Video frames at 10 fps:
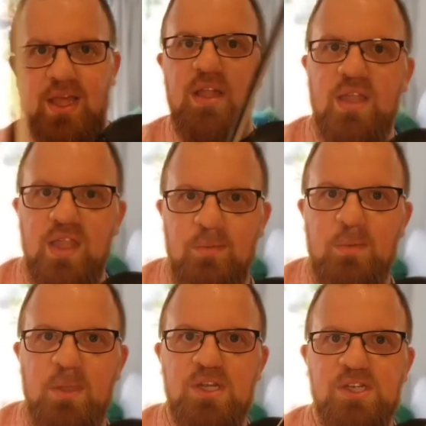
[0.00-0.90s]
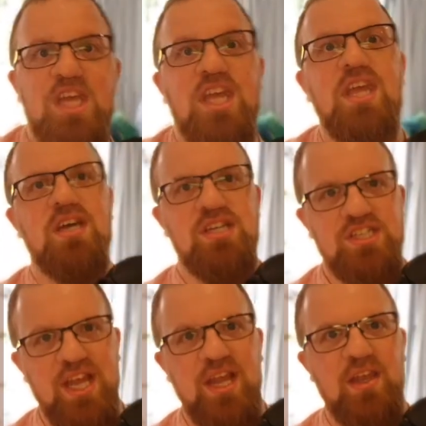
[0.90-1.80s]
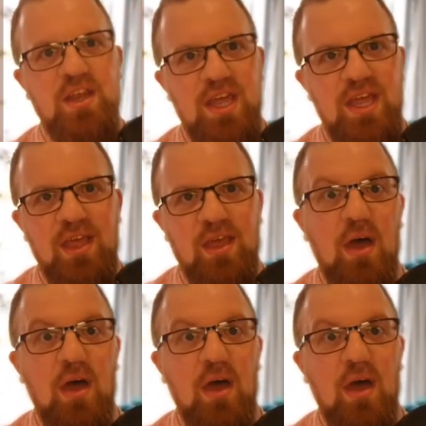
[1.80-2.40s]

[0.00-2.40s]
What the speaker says: C with the G, G and the D.